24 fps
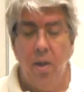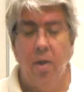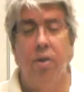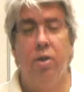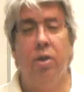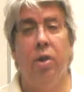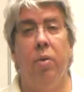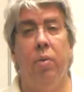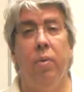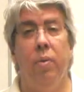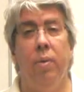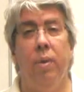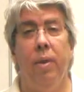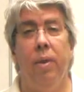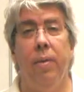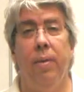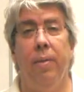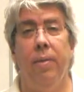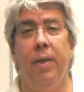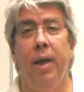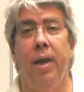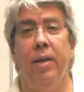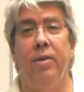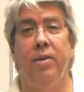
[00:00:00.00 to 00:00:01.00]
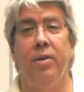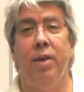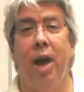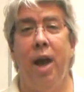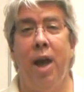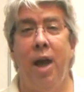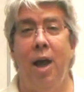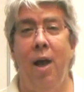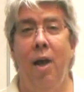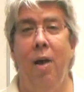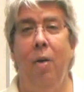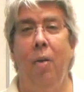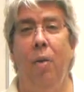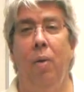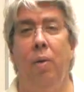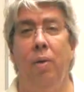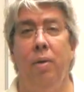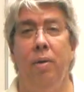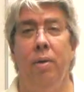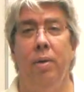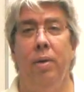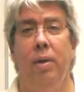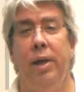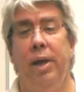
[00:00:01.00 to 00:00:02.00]
So that's
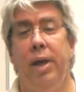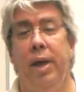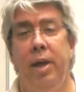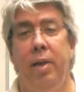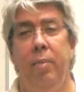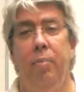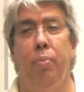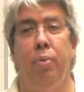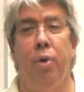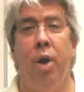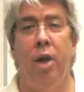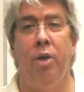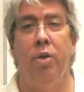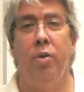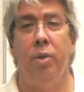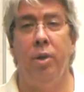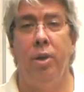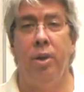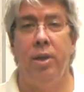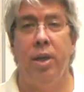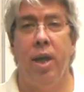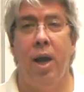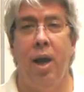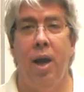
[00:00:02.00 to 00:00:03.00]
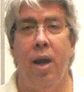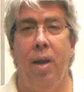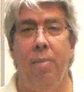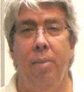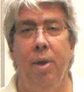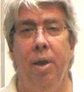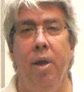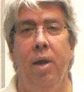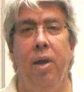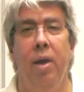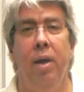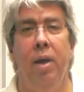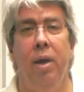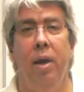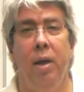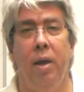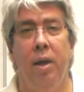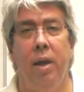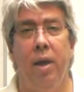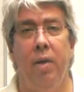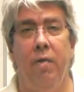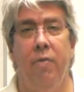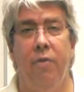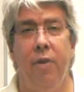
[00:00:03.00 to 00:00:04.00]
how heat, pressure, and time
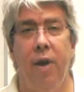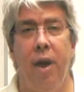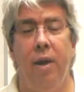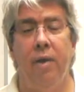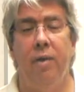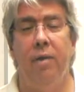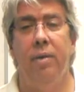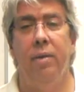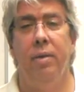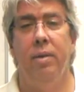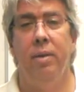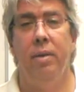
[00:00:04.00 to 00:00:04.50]
can affect